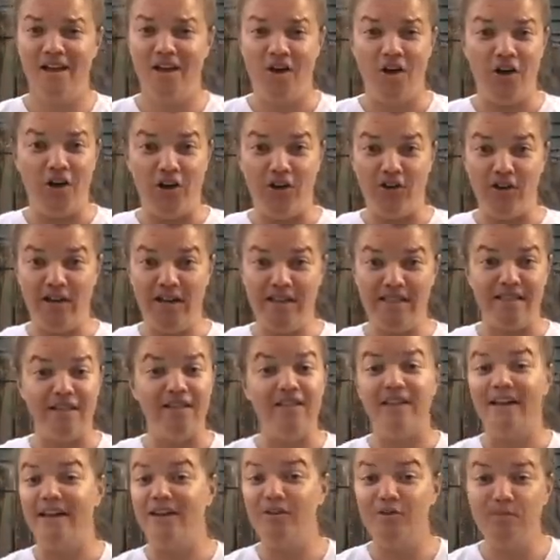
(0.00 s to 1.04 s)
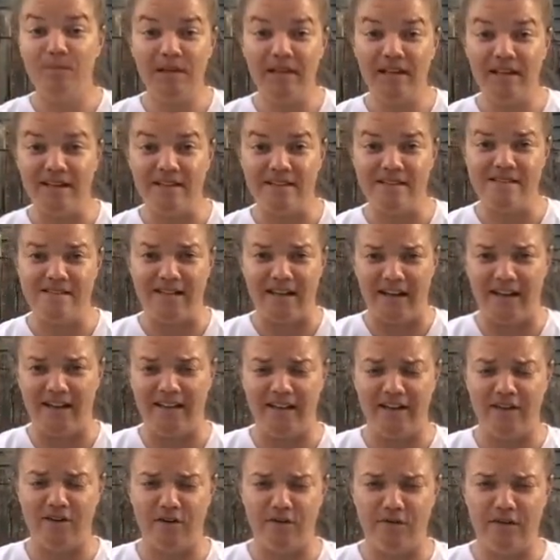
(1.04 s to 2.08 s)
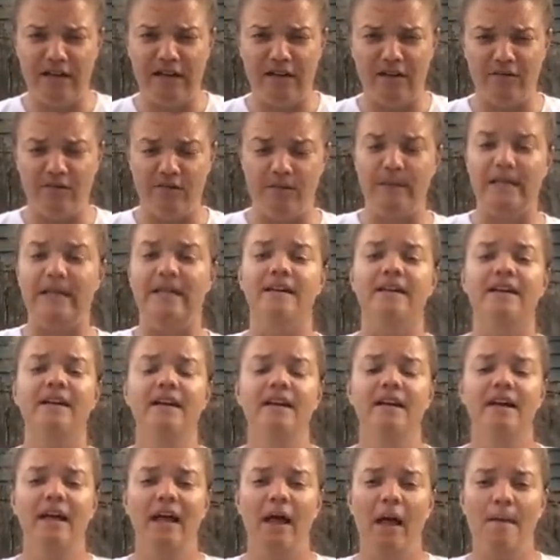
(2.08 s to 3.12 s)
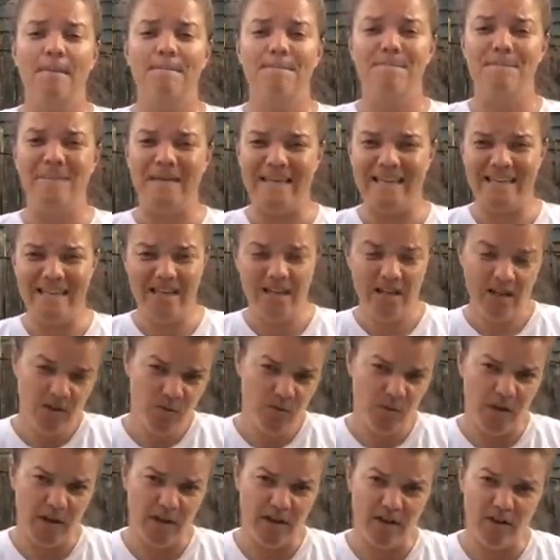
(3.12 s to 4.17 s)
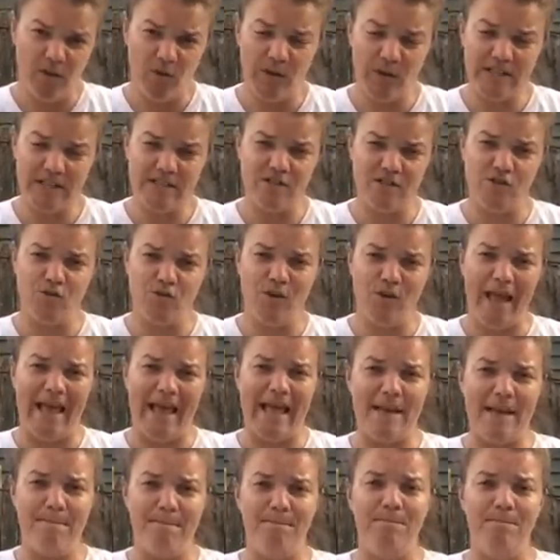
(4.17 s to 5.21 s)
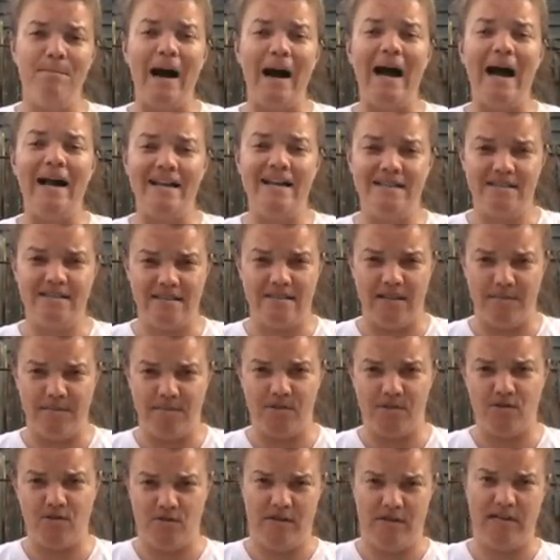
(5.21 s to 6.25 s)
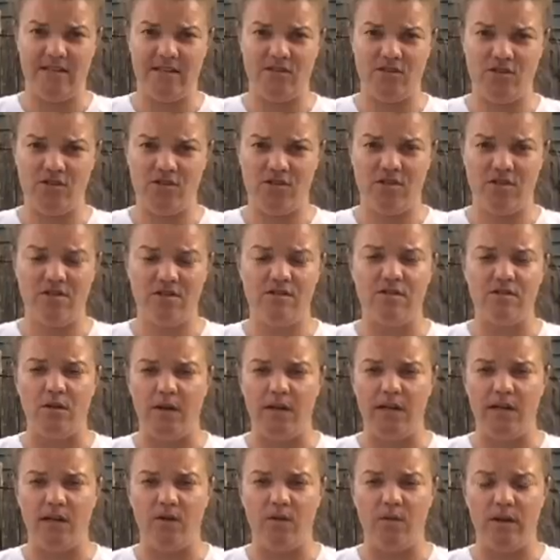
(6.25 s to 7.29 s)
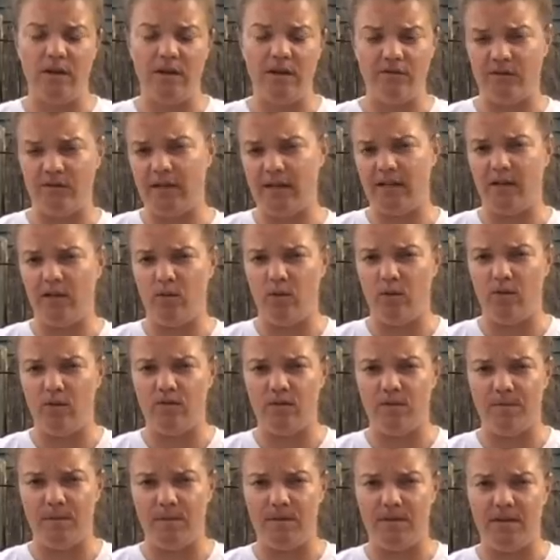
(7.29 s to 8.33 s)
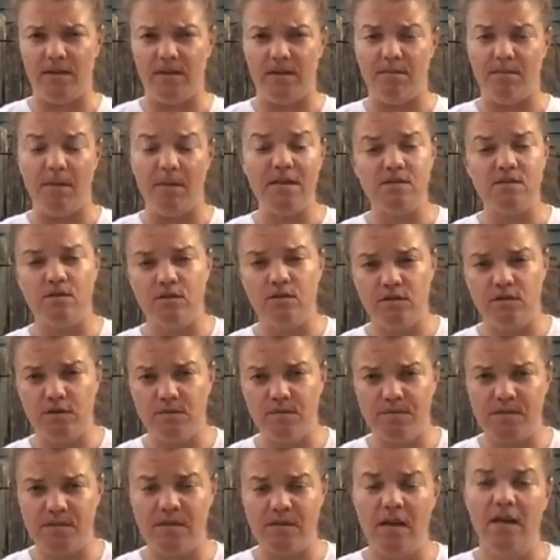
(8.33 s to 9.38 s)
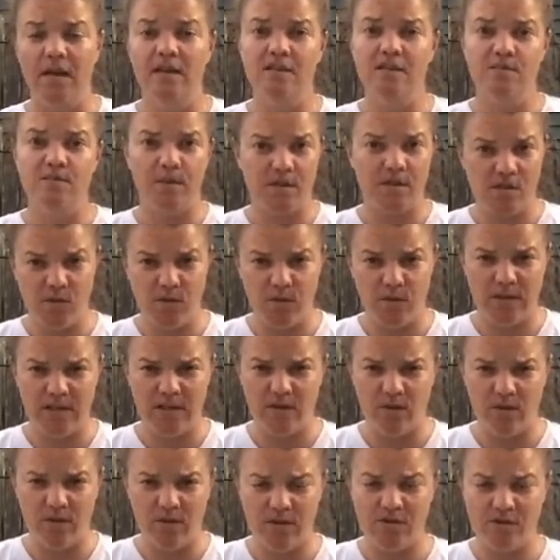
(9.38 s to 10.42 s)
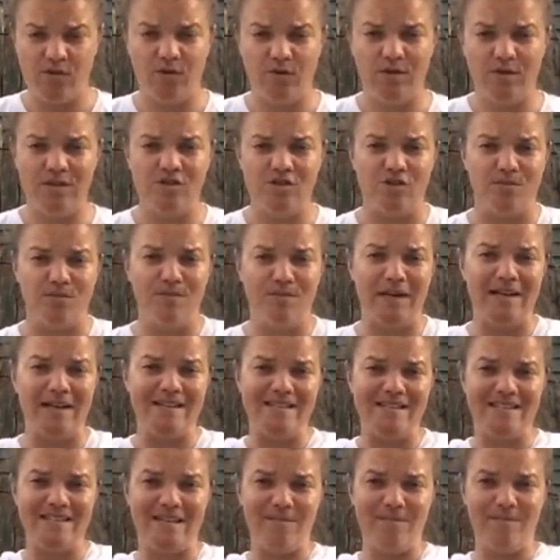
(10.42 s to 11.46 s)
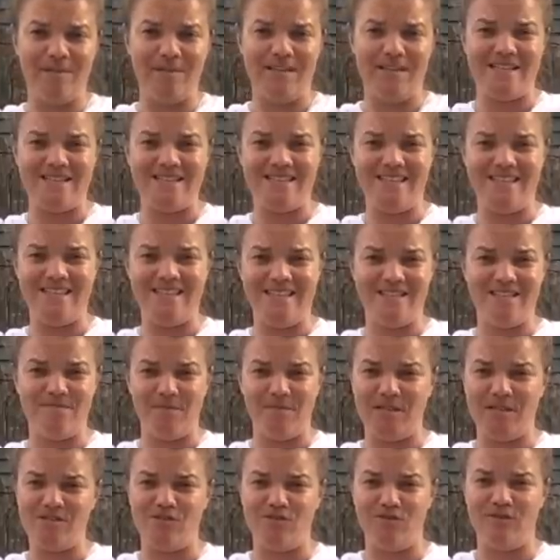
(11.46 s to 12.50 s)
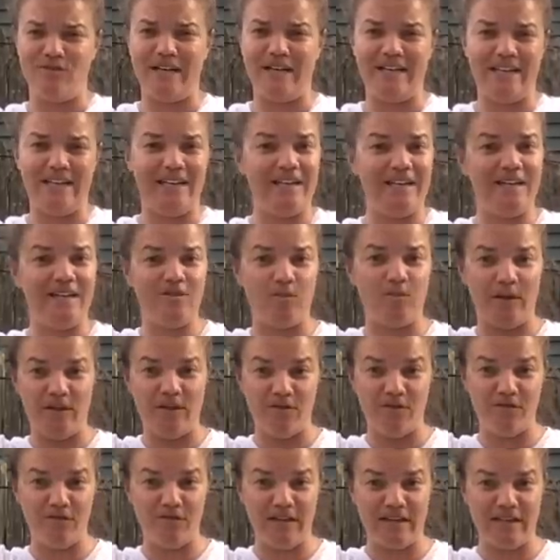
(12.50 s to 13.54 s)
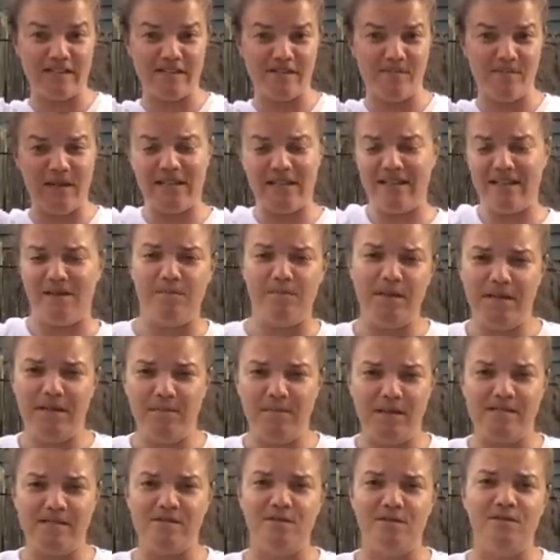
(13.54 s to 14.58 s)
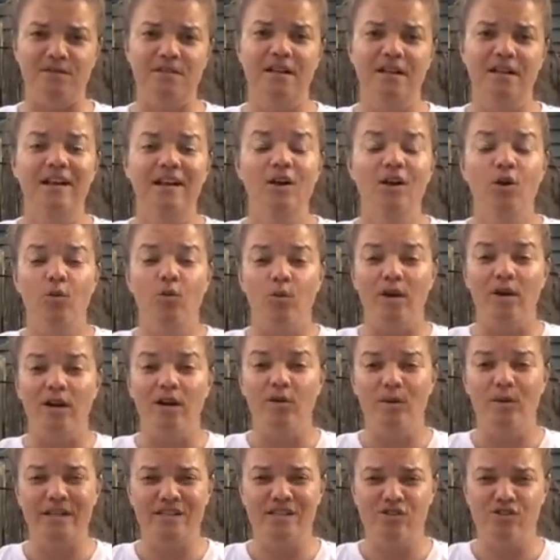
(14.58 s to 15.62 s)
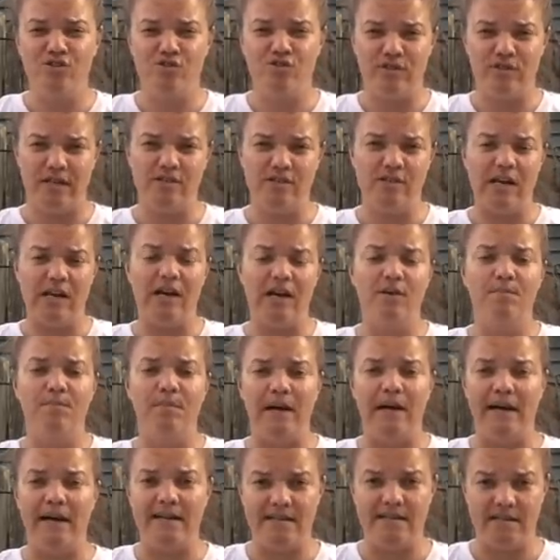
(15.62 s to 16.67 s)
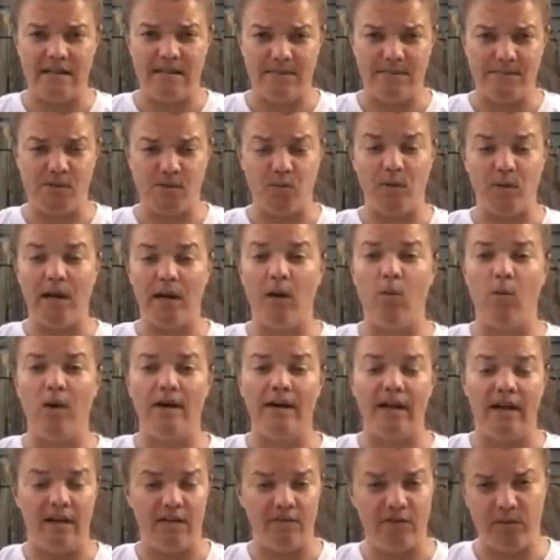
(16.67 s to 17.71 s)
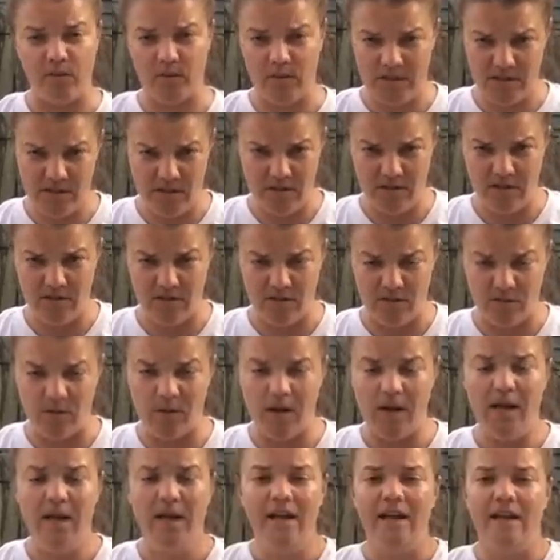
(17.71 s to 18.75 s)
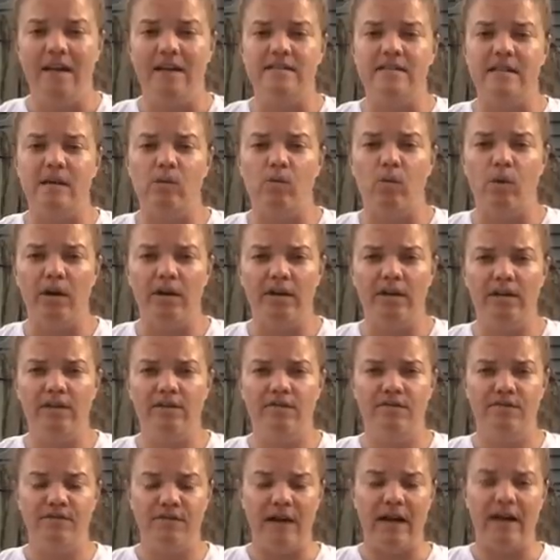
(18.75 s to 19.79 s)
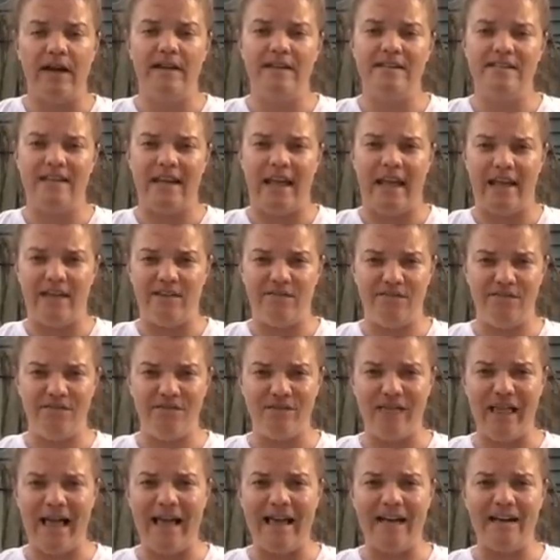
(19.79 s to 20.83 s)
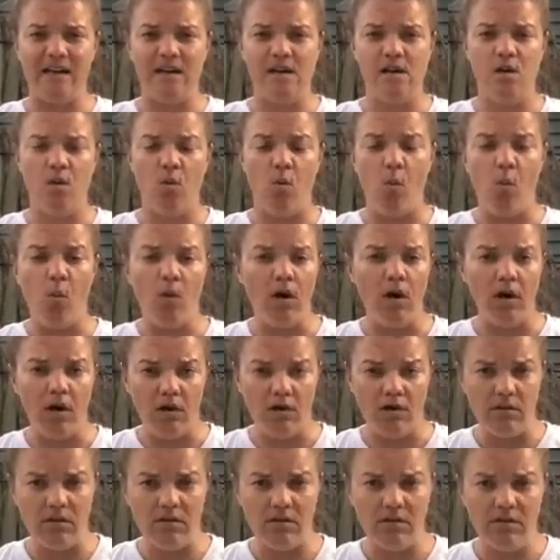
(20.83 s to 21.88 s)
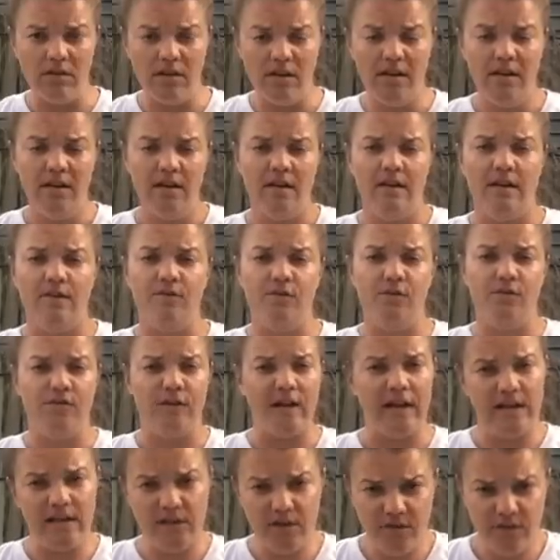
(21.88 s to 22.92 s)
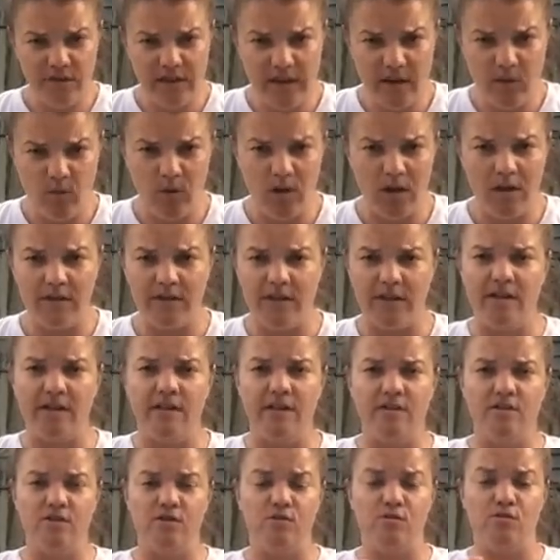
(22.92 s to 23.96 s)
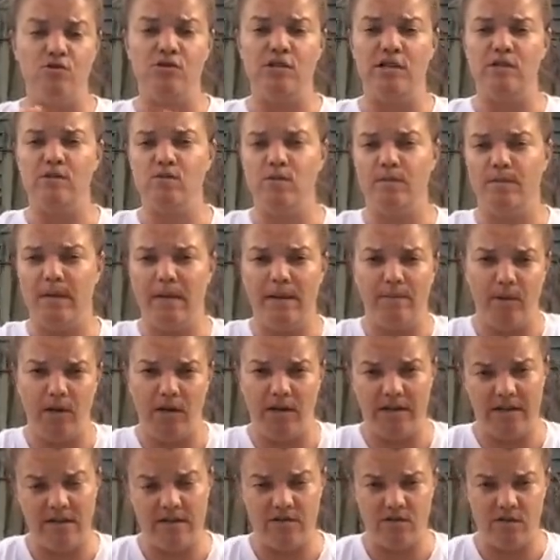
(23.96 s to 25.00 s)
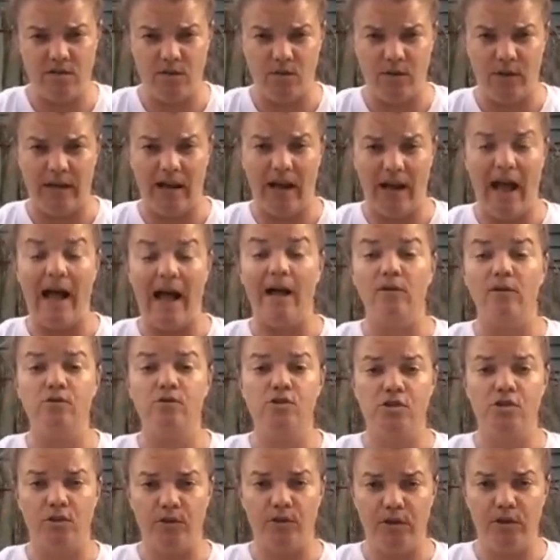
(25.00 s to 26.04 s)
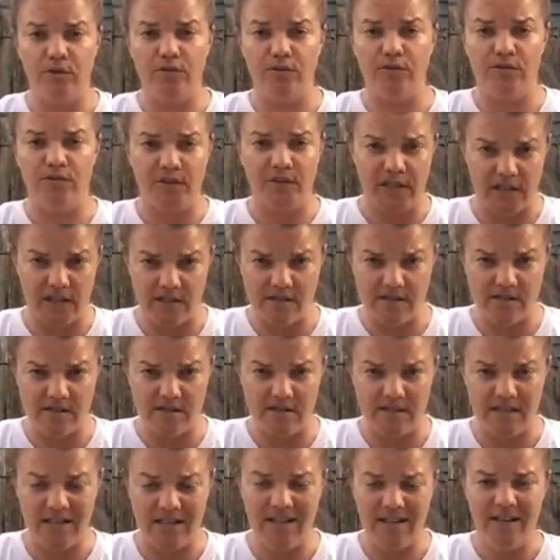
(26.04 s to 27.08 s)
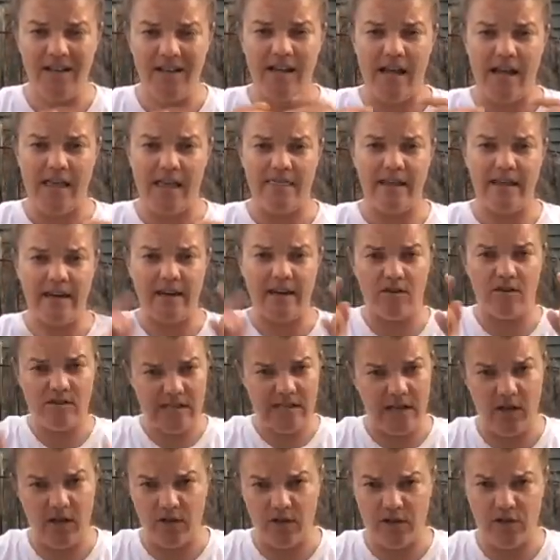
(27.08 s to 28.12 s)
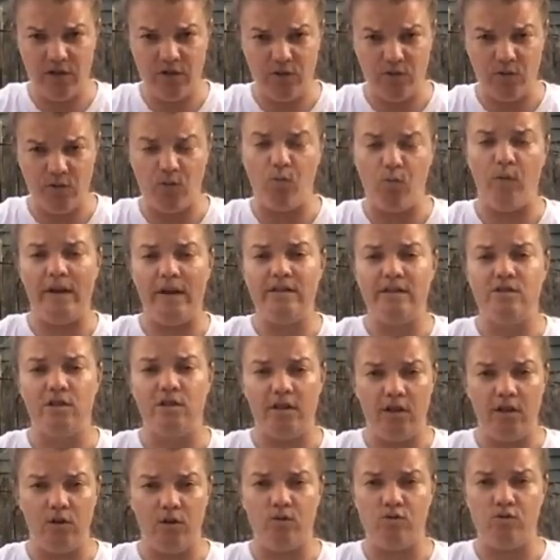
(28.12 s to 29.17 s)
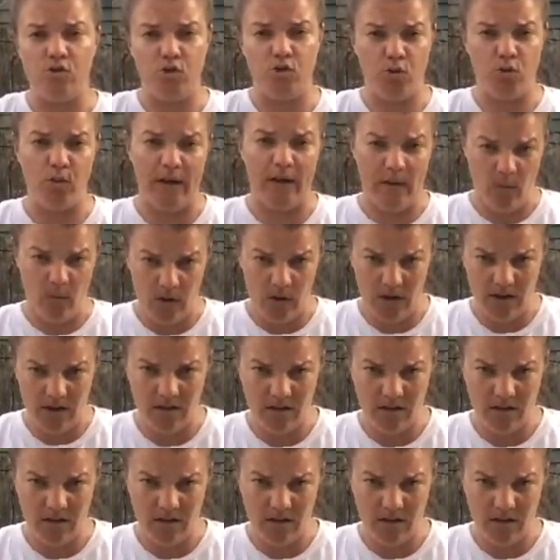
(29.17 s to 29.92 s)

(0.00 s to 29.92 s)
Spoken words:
All right, the letter B, second letter of the alphabet. B, we are going to do a bicep stretch. So I know whenever I go over the muscle groups, especially with the older students, your bicep is this muscle right here. When you flex and make that big muscle, we're going to stretch our bicep. So what I want everyone to do is I want you to find a flat wall. If you find a flat wall, you're going to do just what my body is doing. I'll show you first, and then I'll tell you when to go to a wall.